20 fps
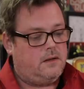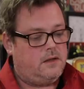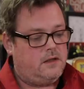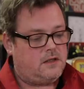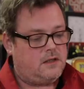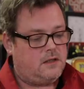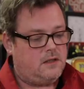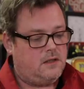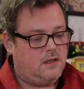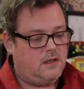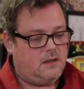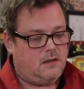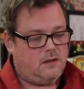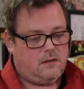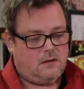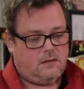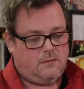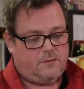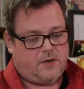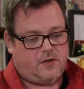These are
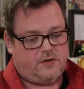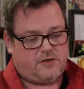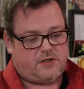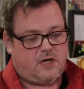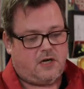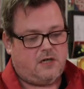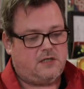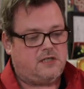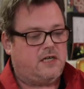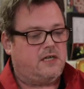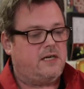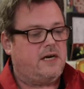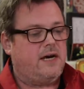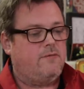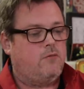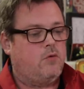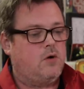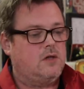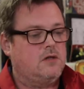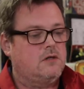little postcards that
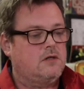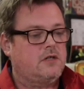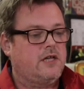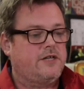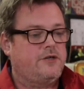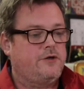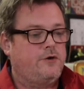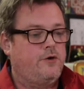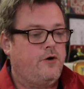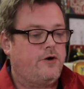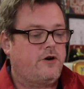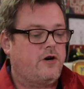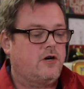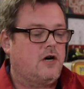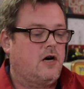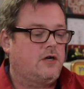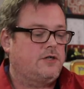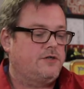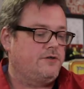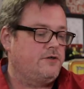have what look like New Yorker
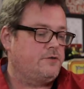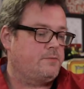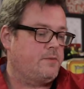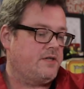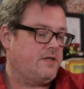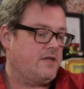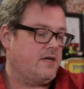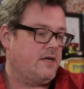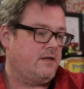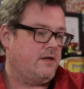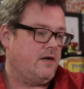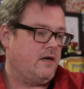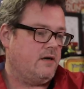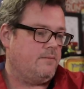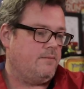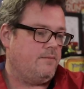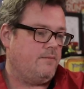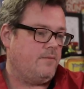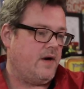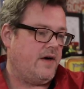cartoons, but
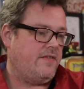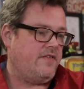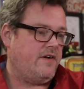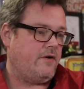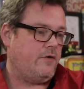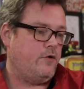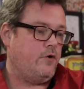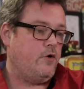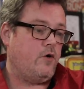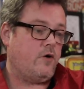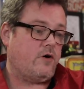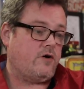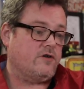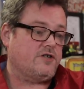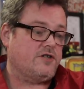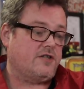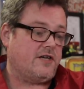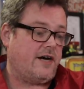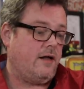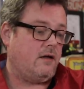they're, I think, New
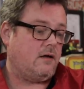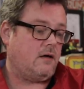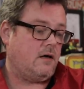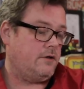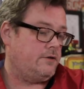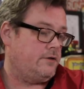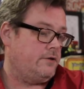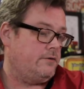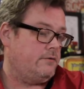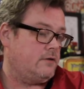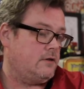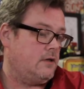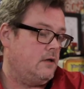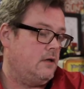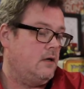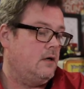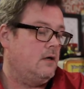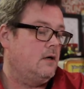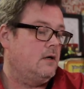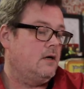Yorker-style cartoons.
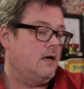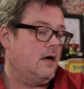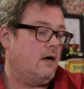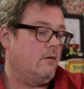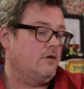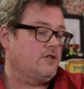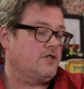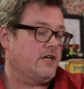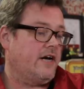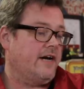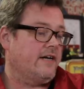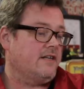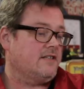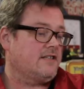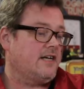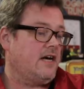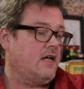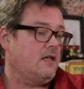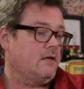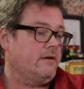I wish I had
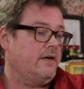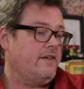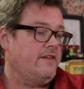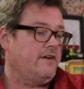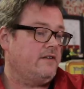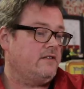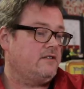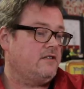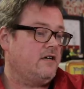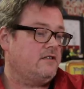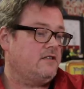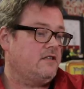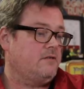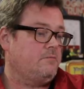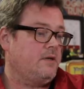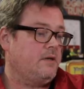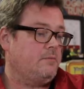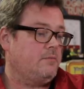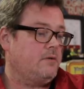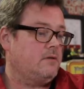a salary that
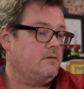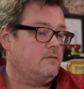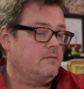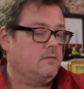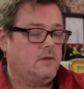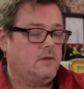disgusted people.